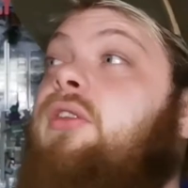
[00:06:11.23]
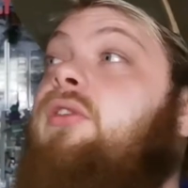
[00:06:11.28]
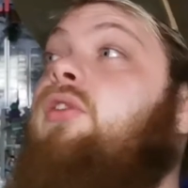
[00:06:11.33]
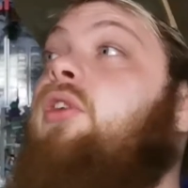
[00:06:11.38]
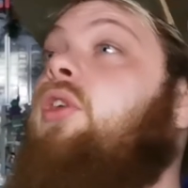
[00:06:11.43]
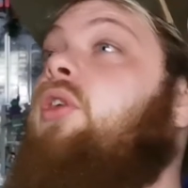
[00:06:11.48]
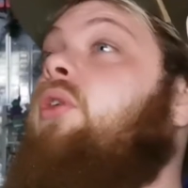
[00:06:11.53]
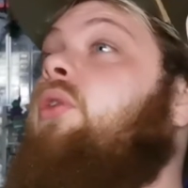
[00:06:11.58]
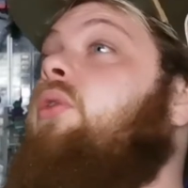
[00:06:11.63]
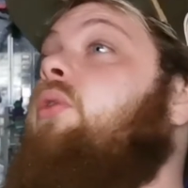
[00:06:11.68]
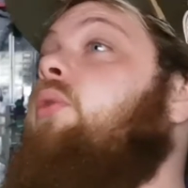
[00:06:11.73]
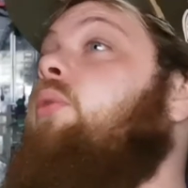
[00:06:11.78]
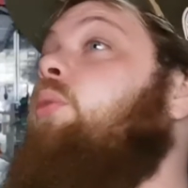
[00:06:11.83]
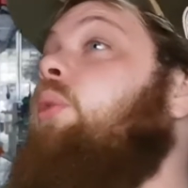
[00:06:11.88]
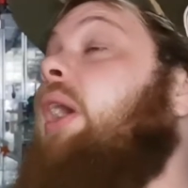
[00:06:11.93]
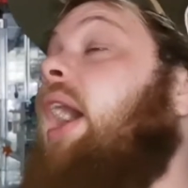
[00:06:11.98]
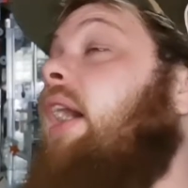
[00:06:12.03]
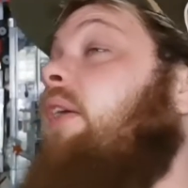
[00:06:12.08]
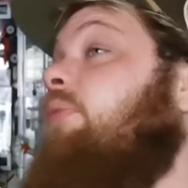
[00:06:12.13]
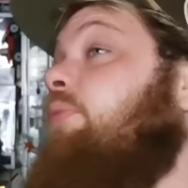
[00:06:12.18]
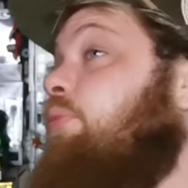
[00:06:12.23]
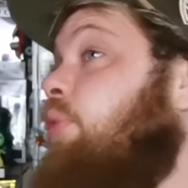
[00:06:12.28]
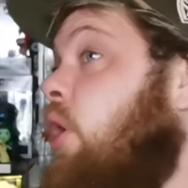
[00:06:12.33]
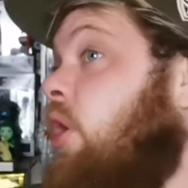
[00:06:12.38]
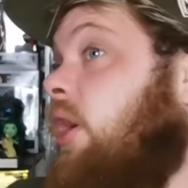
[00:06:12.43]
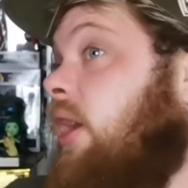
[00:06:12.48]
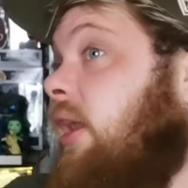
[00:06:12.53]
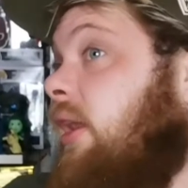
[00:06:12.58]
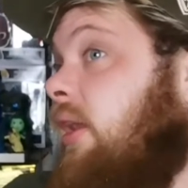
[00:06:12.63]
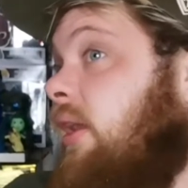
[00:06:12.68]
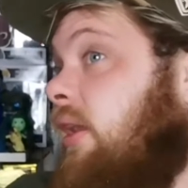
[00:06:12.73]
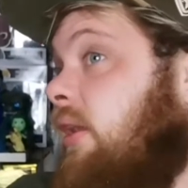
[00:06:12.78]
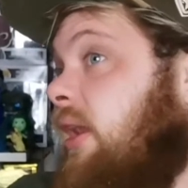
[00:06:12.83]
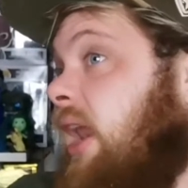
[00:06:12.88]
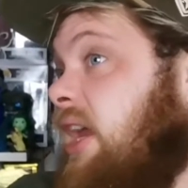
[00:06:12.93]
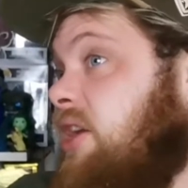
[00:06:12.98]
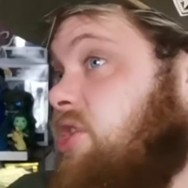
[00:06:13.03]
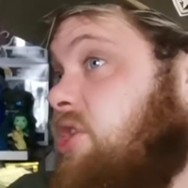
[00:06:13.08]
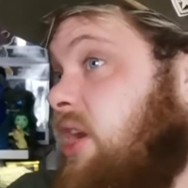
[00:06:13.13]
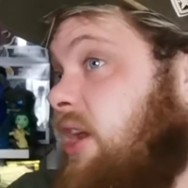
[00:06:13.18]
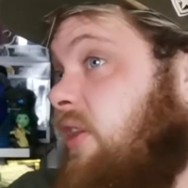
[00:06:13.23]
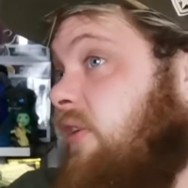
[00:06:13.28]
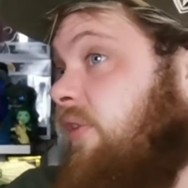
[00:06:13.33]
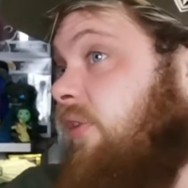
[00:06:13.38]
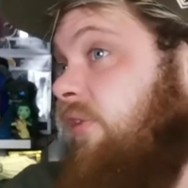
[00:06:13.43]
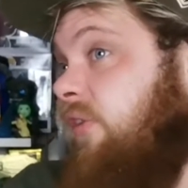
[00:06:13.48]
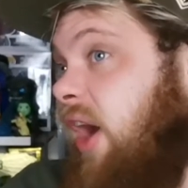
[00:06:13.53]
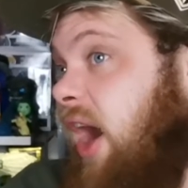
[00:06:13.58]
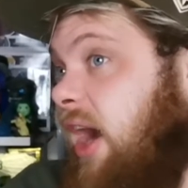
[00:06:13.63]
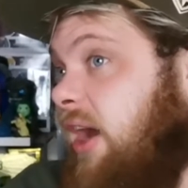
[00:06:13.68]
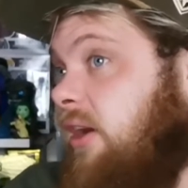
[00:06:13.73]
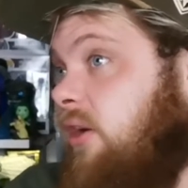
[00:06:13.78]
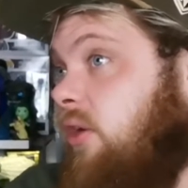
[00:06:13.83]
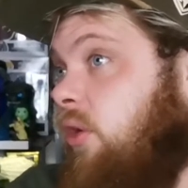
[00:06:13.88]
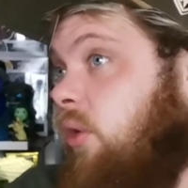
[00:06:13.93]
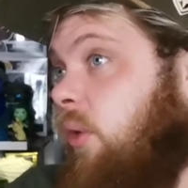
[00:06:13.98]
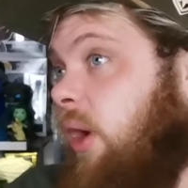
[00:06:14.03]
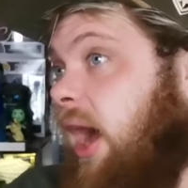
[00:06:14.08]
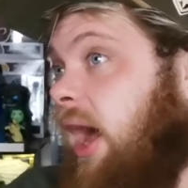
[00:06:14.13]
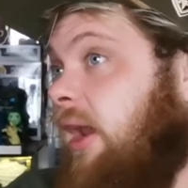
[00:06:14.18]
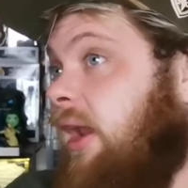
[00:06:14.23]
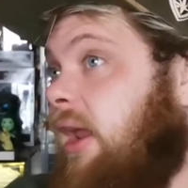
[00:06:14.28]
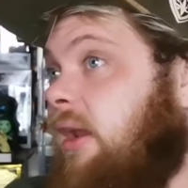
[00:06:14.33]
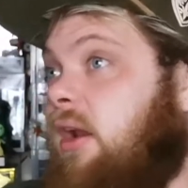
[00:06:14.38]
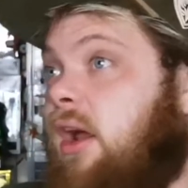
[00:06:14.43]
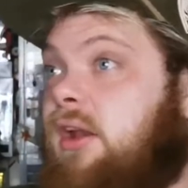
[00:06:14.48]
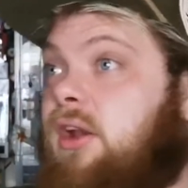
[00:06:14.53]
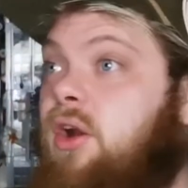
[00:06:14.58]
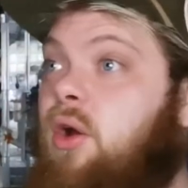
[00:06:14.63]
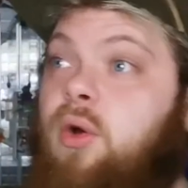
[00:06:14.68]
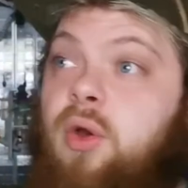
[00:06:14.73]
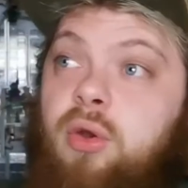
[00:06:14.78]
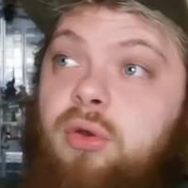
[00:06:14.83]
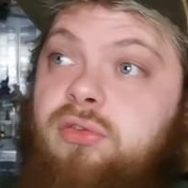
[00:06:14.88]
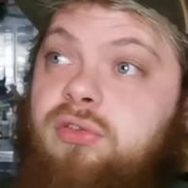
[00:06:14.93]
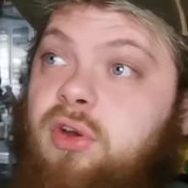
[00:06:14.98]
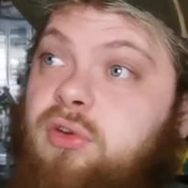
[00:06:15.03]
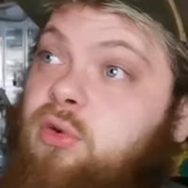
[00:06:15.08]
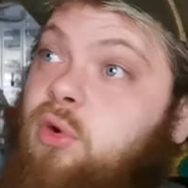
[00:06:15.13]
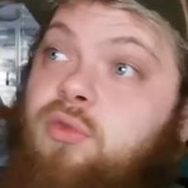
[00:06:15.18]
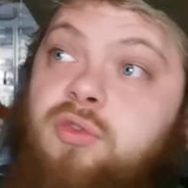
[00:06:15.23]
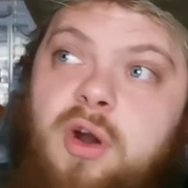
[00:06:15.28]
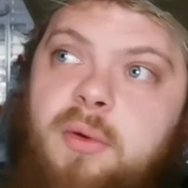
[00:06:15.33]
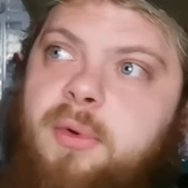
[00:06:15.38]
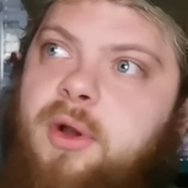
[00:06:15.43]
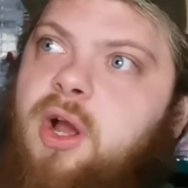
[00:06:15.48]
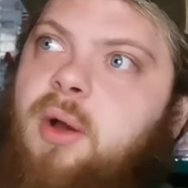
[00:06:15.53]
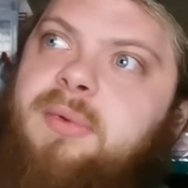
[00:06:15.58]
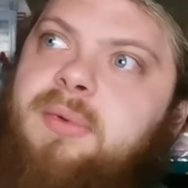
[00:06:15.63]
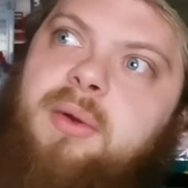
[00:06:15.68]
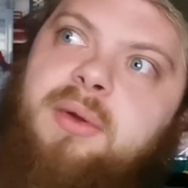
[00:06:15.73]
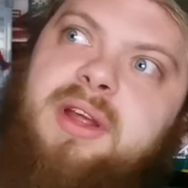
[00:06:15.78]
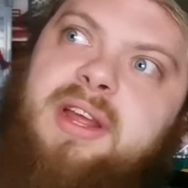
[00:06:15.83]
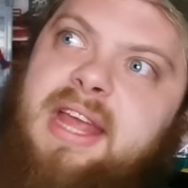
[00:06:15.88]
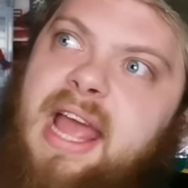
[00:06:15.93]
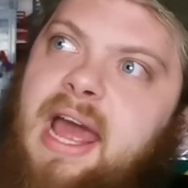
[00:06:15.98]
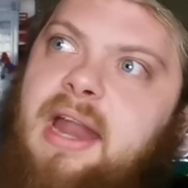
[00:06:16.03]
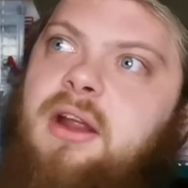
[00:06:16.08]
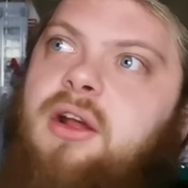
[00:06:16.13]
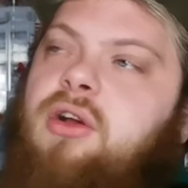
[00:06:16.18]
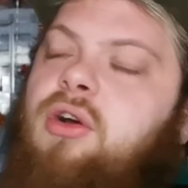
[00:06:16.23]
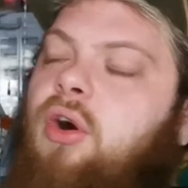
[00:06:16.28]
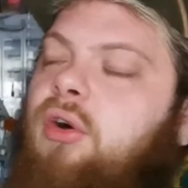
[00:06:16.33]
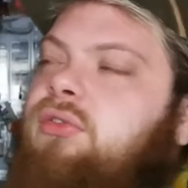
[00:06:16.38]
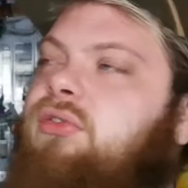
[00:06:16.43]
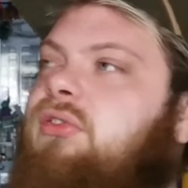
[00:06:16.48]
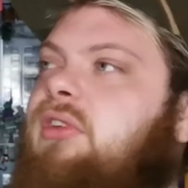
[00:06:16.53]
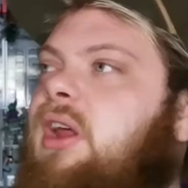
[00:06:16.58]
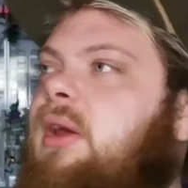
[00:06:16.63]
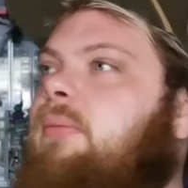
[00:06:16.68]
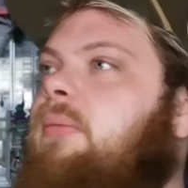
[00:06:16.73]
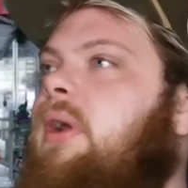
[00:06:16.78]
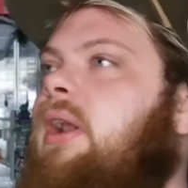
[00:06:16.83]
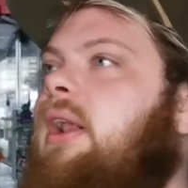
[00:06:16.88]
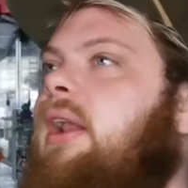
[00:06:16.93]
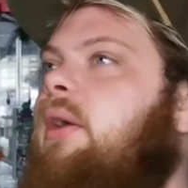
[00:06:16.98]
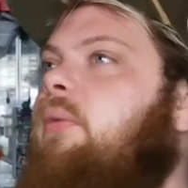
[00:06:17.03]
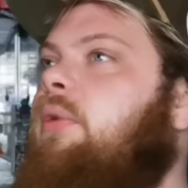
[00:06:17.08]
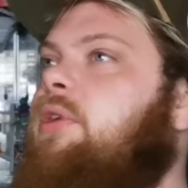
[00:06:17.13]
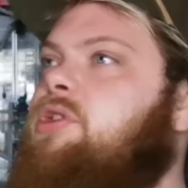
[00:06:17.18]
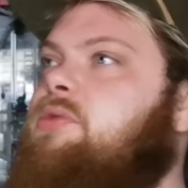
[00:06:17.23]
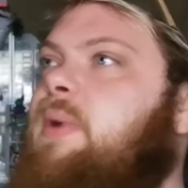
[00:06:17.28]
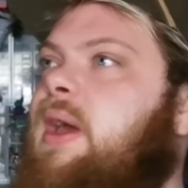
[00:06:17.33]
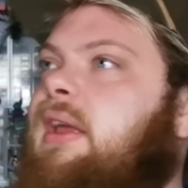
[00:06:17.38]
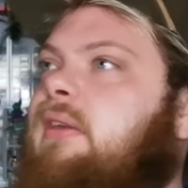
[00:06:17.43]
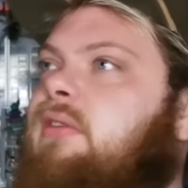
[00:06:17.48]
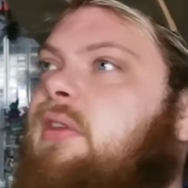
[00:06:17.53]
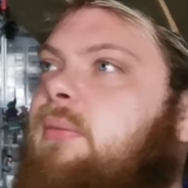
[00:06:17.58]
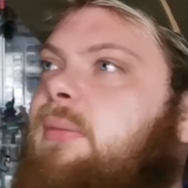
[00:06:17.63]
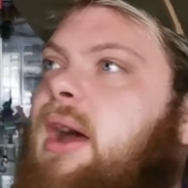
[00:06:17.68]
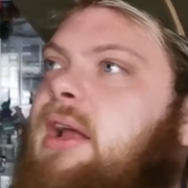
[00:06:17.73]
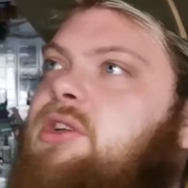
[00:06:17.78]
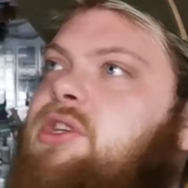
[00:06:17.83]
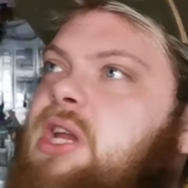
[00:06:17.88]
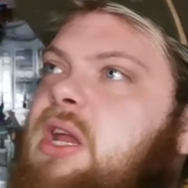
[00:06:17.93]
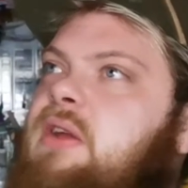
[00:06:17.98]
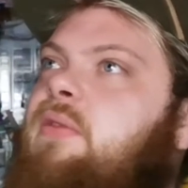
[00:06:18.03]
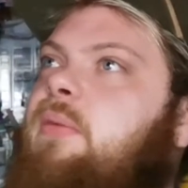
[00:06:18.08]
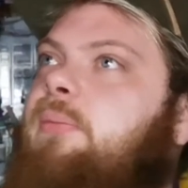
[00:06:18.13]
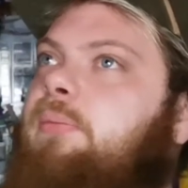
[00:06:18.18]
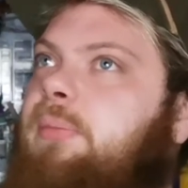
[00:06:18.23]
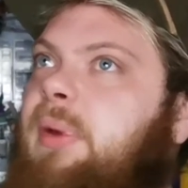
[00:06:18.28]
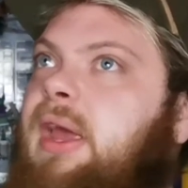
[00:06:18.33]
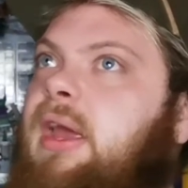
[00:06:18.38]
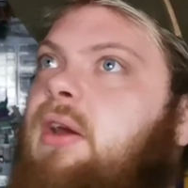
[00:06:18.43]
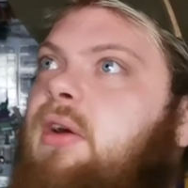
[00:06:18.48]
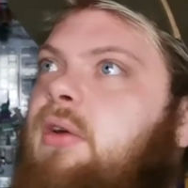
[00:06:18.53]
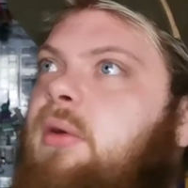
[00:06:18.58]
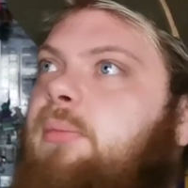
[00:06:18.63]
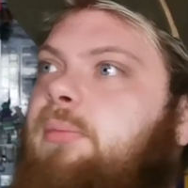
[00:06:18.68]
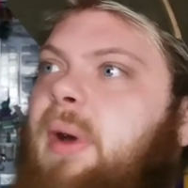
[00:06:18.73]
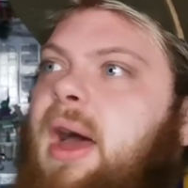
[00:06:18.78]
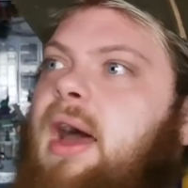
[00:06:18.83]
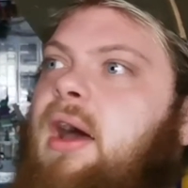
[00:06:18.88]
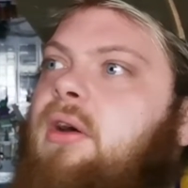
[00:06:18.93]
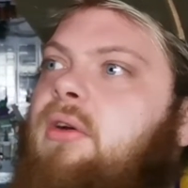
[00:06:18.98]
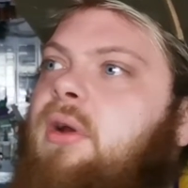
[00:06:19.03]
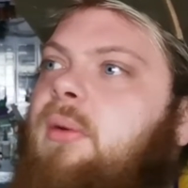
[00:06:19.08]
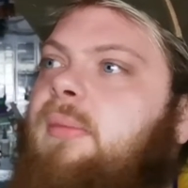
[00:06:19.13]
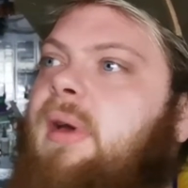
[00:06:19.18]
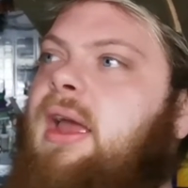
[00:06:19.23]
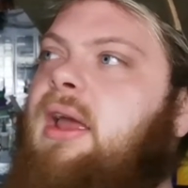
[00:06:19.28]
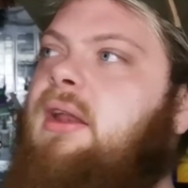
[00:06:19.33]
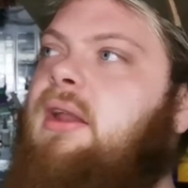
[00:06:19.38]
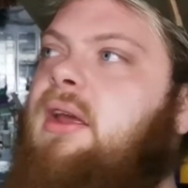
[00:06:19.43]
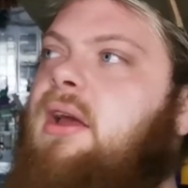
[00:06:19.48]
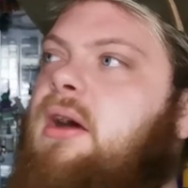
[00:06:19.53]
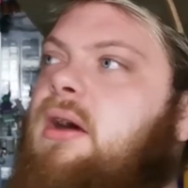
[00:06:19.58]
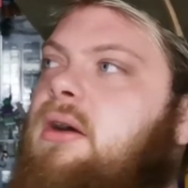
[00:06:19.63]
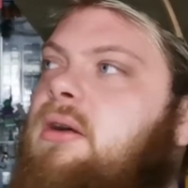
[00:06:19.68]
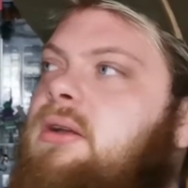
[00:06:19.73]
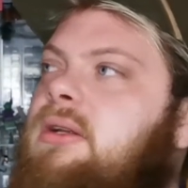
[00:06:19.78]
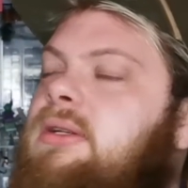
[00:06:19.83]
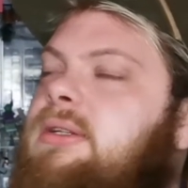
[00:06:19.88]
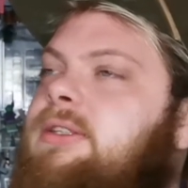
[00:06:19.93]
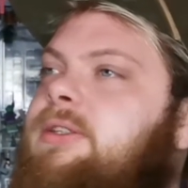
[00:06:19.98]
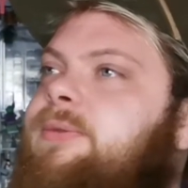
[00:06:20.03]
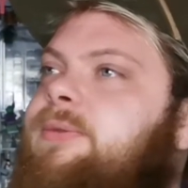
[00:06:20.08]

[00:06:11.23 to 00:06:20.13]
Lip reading: Do we have Brock and Lashley in the final and then, I don't know, Usos or Roman come down again and cost him, which makes the match even bigger and better at Mania?